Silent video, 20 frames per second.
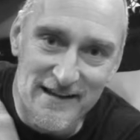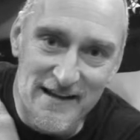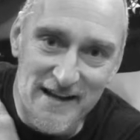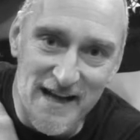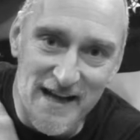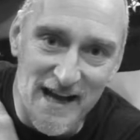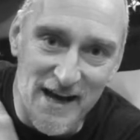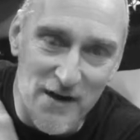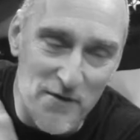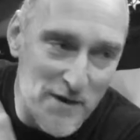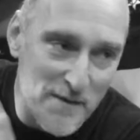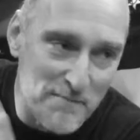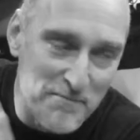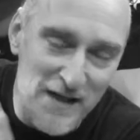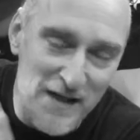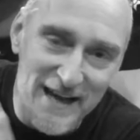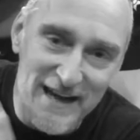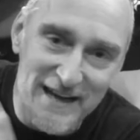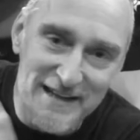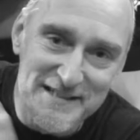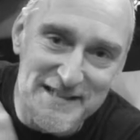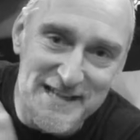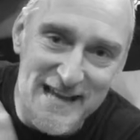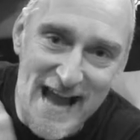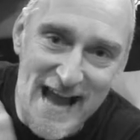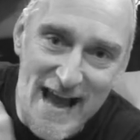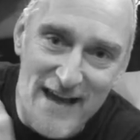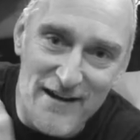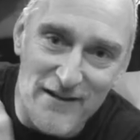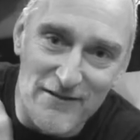We were playing in
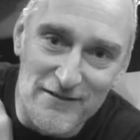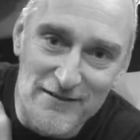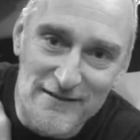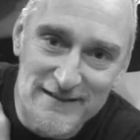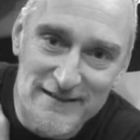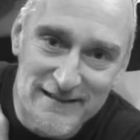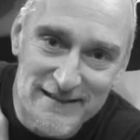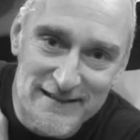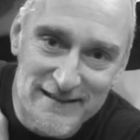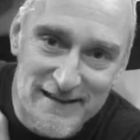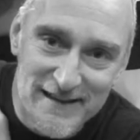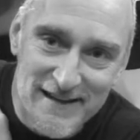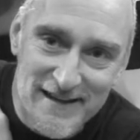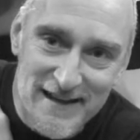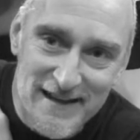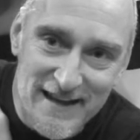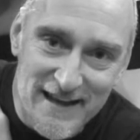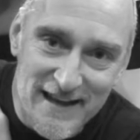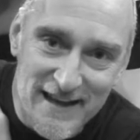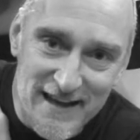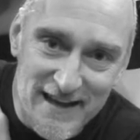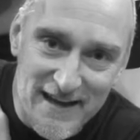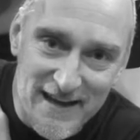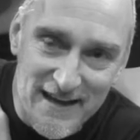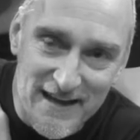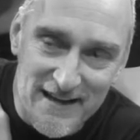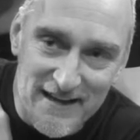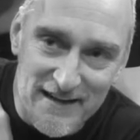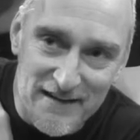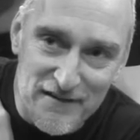Seattle,
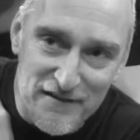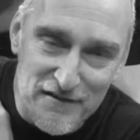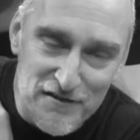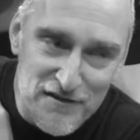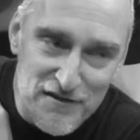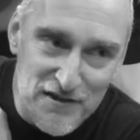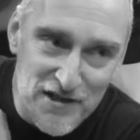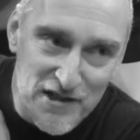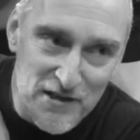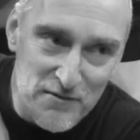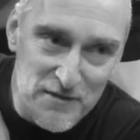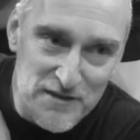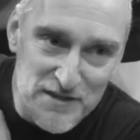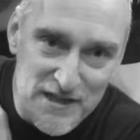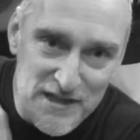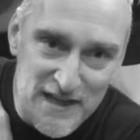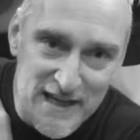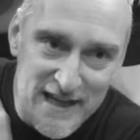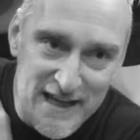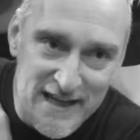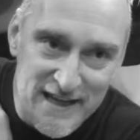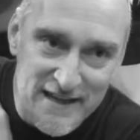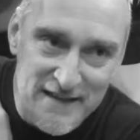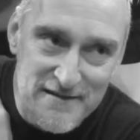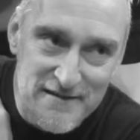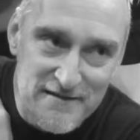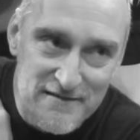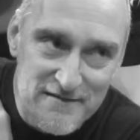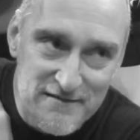and there was a kid